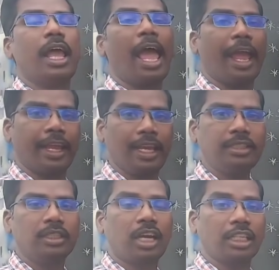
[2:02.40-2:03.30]

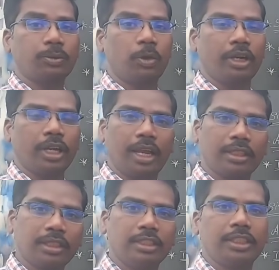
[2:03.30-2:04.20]
angles, corresponding
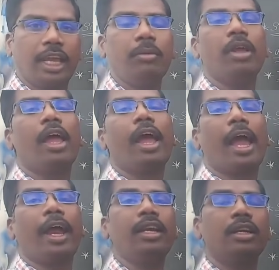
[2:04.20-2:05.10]
angles are same,
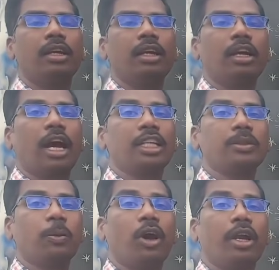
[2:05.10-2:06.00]
and
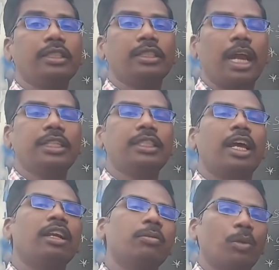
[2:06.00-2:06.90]
corresponding sides
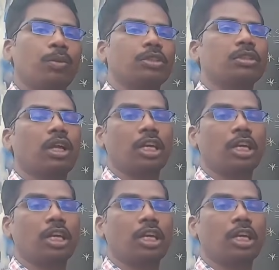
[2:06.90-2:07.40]
are in proportion.